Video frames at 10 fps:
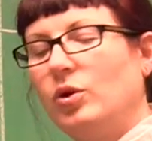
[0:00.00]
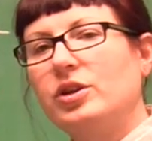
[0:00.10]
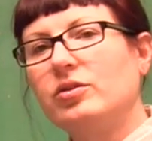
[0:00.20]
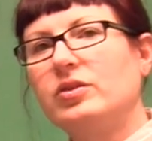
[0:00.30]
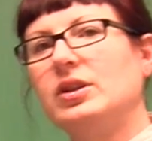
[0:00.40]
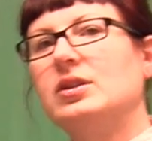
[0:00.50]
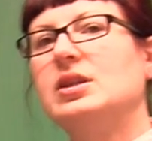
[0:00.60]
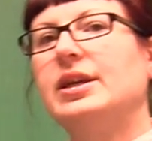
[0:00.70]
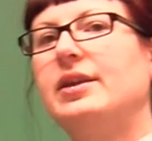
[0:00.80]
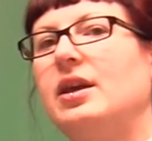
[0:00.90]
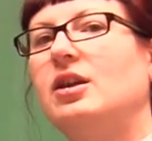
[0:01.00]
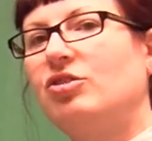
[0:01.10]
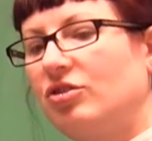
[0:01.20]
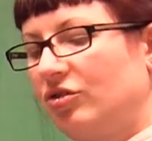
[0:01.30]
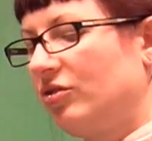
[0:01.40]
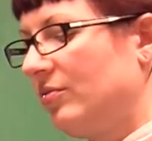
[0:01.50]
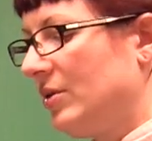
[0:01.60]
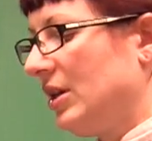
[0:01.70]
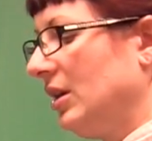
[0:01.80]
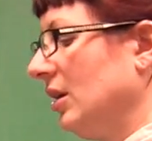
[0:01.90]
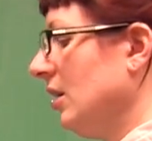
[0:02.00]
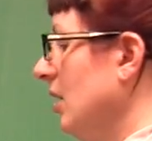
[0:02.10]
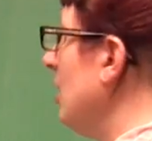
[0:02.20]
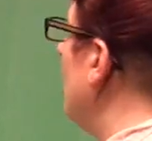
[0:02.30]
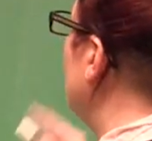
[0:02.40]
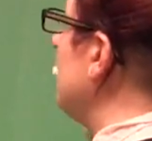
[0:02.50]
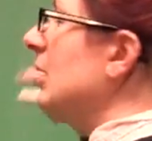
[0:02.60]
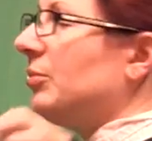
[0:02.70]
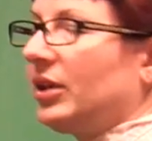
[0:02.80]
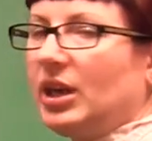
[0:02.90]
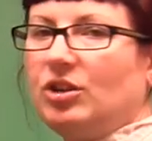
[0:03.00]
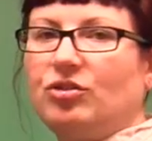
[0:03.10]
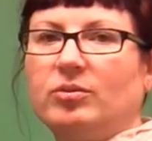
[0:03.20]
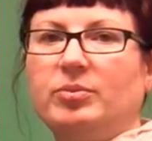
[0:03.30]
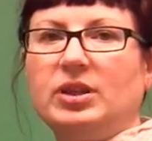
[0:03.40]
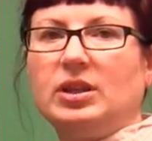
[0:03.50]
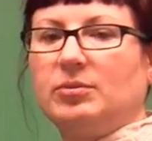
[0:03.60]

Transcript: what do you think the negation should be of the implication P